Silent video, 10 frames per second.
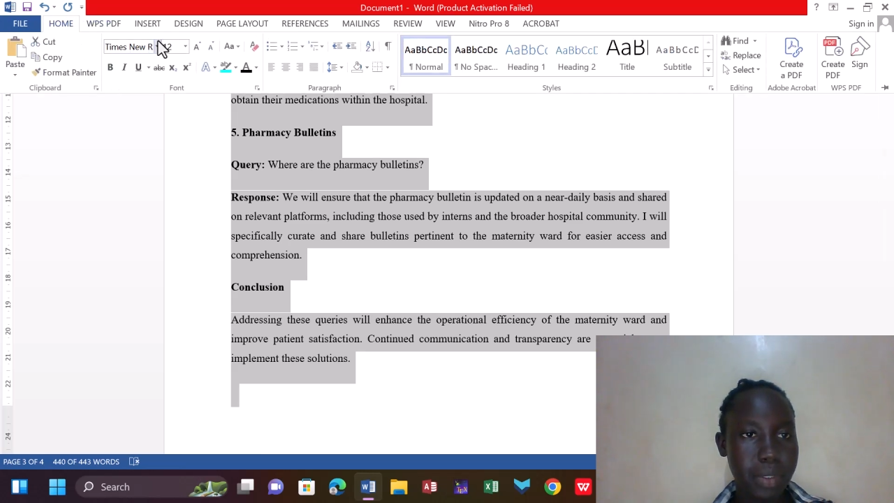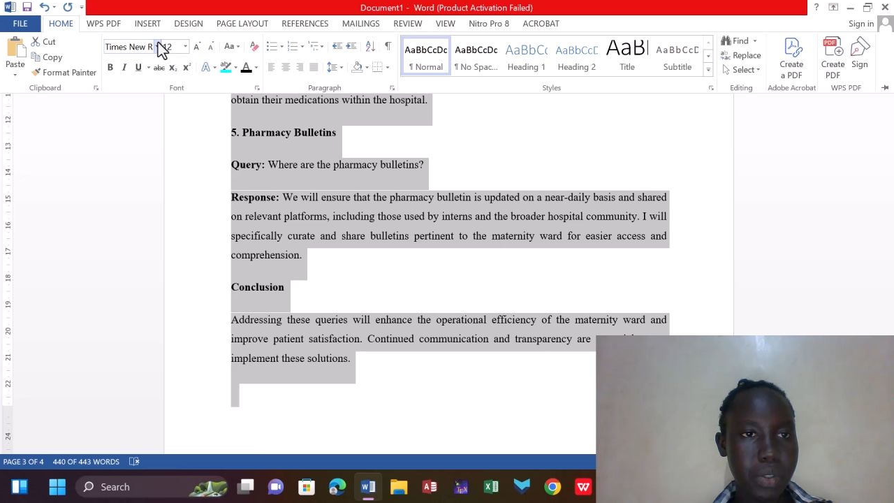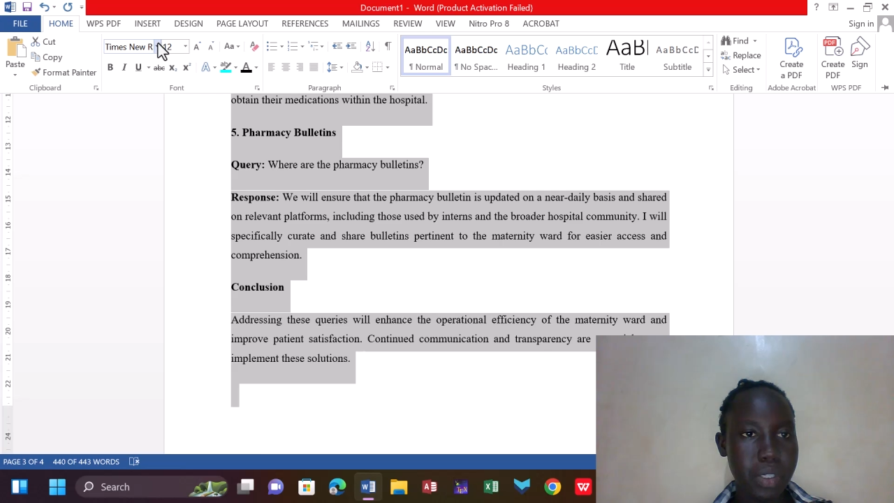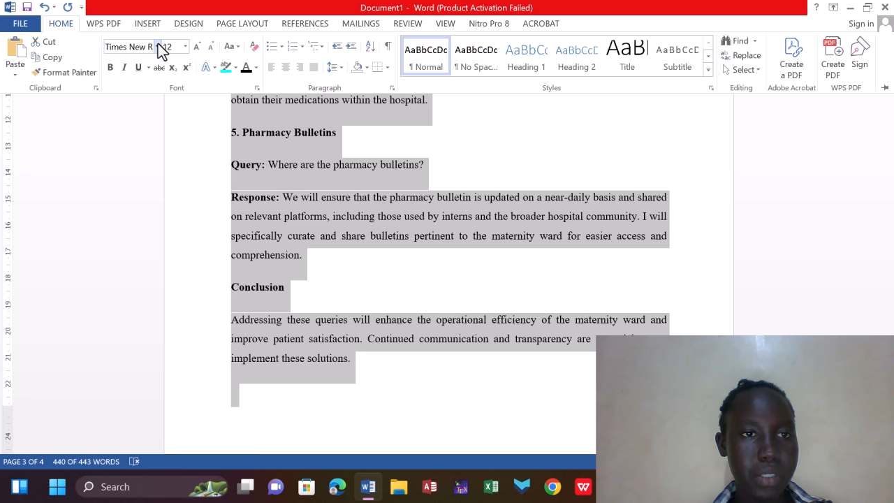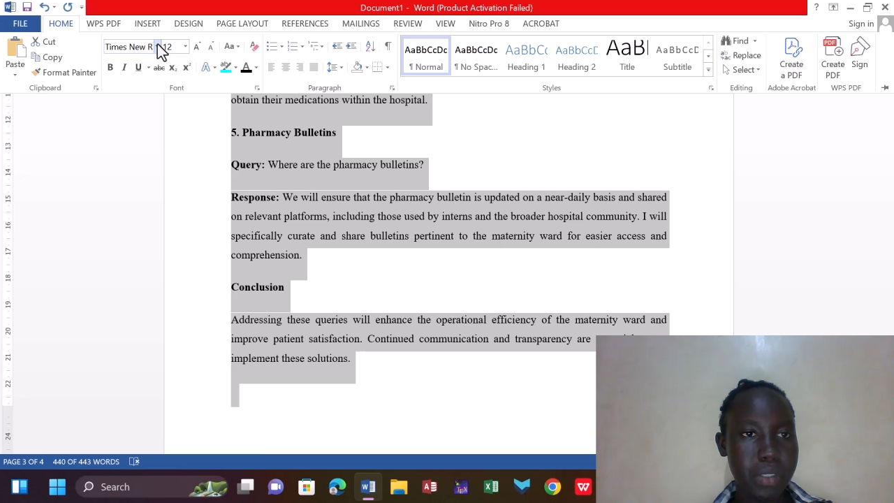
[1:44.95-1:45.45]

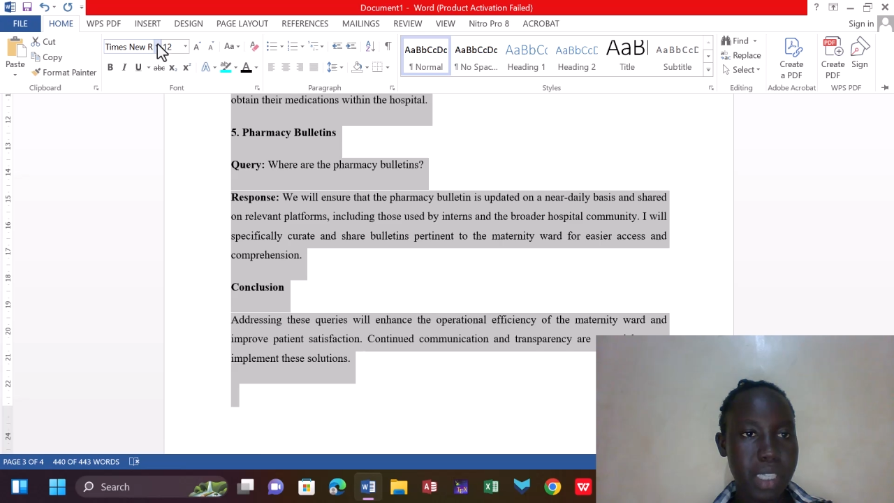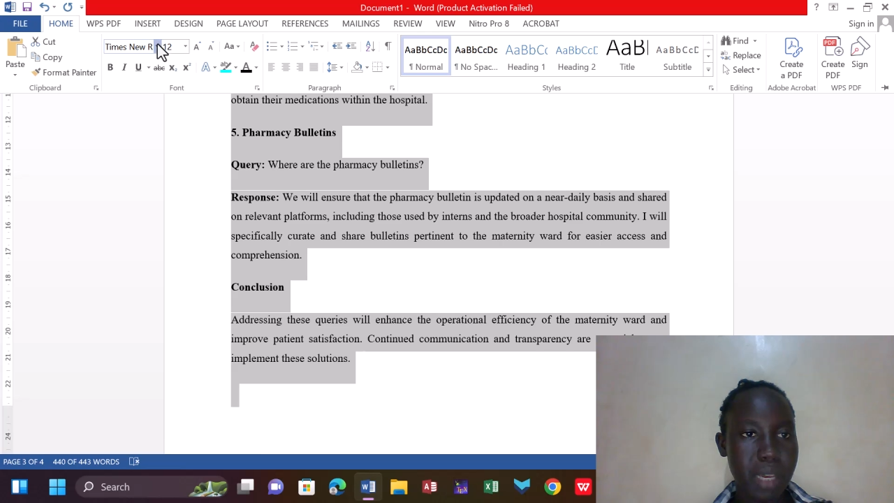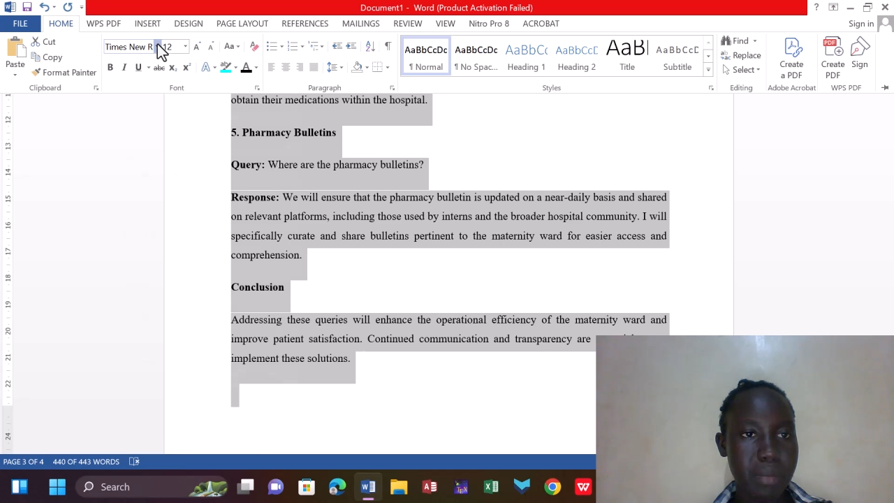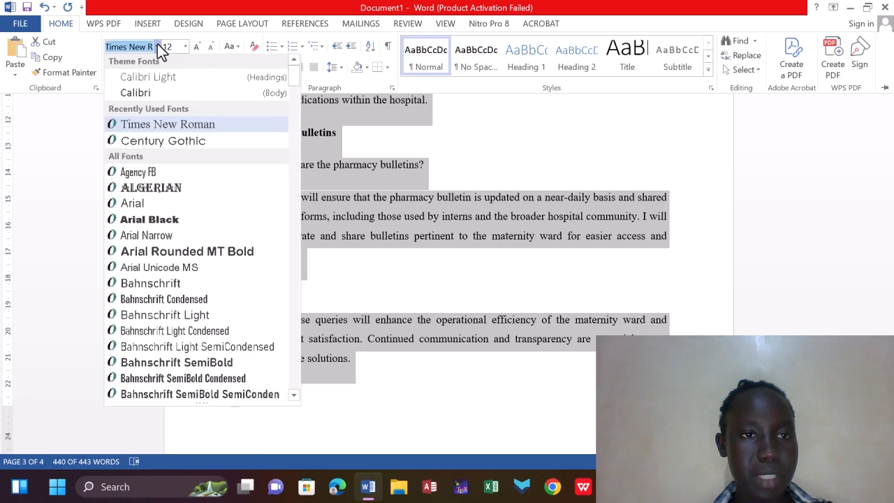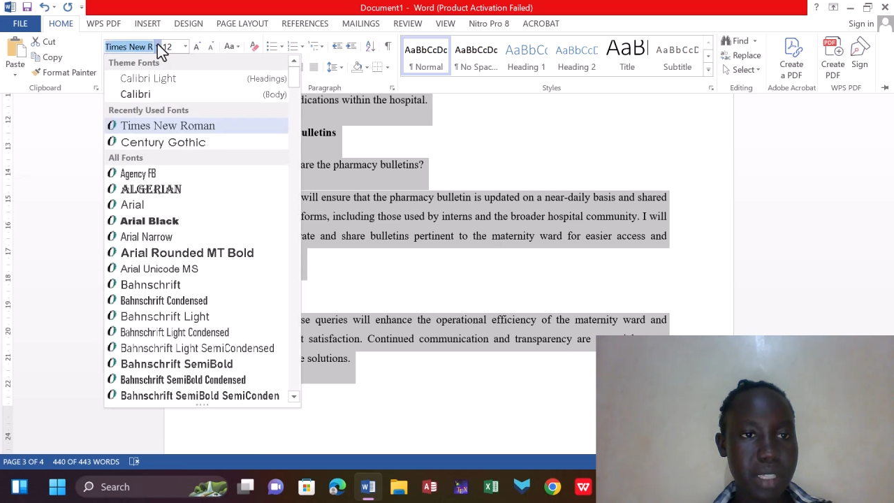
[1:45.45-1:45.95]
go to
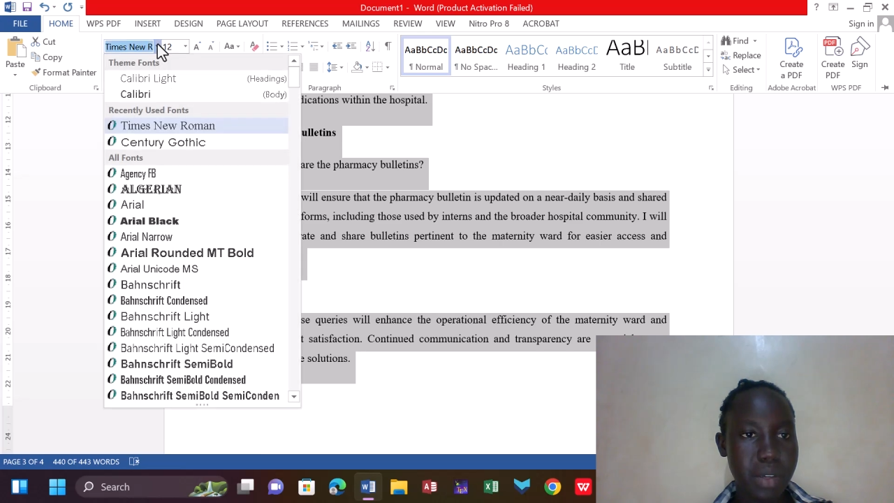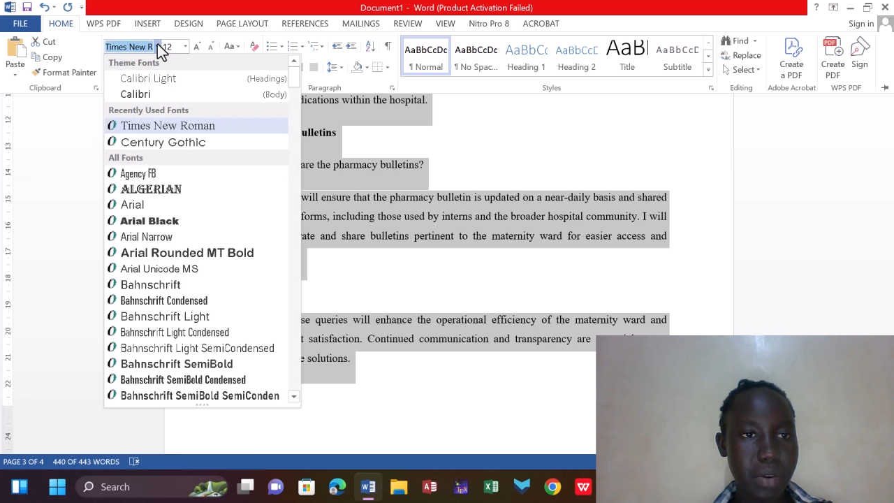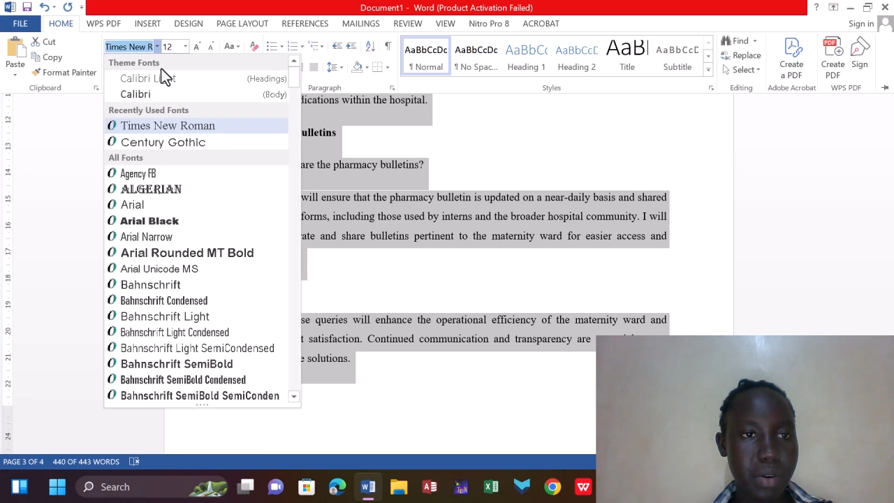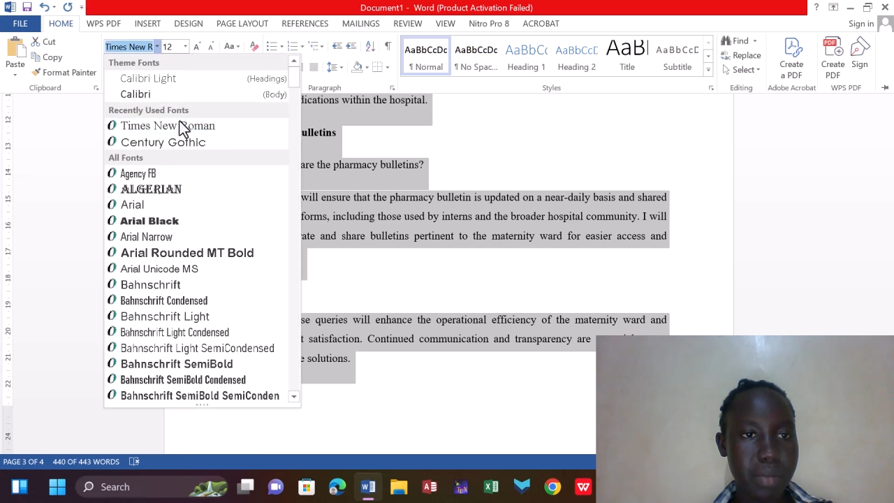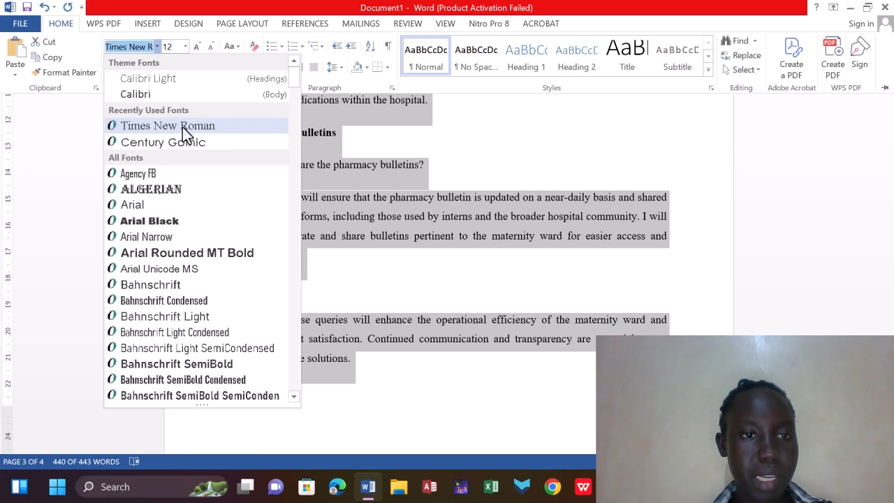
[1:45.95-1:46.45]
Times New
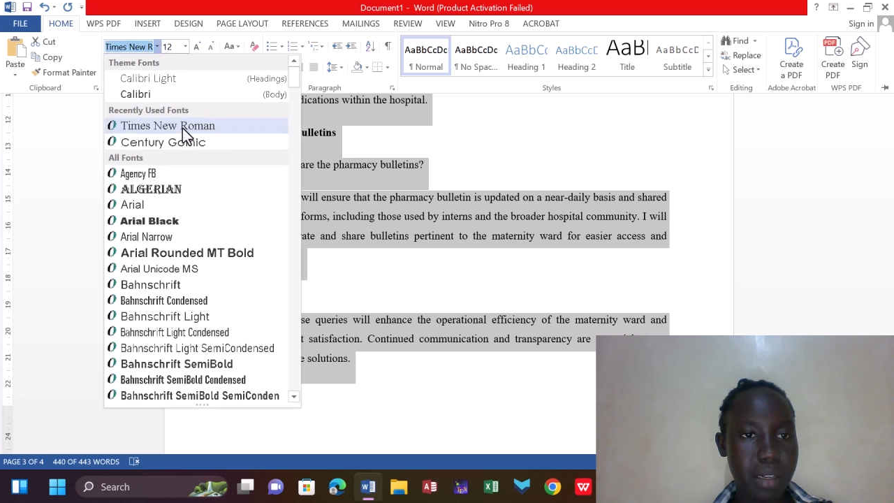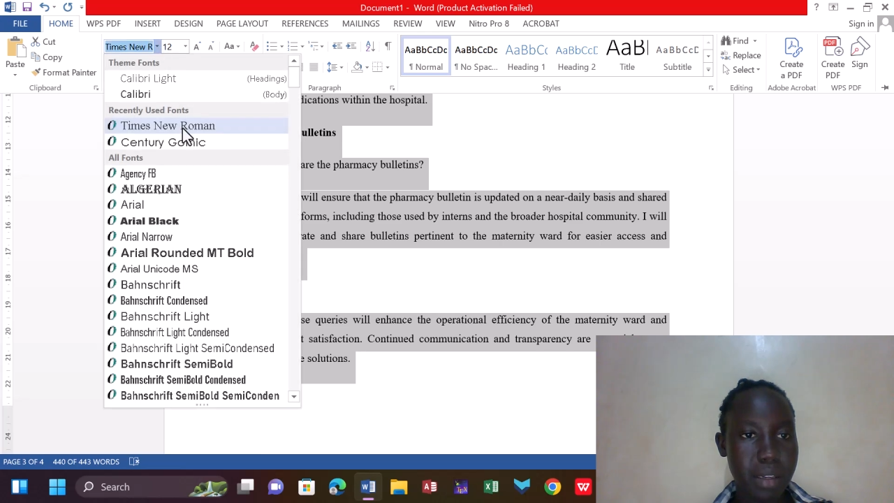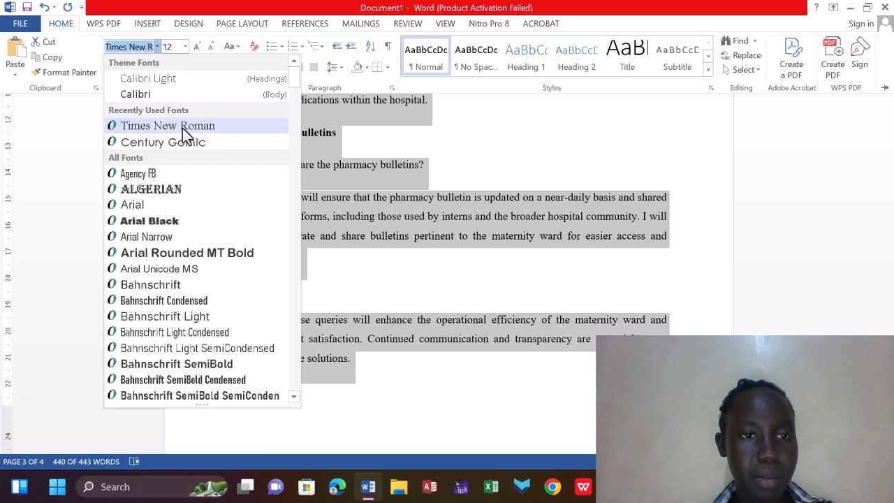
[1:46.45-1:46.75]
Roman.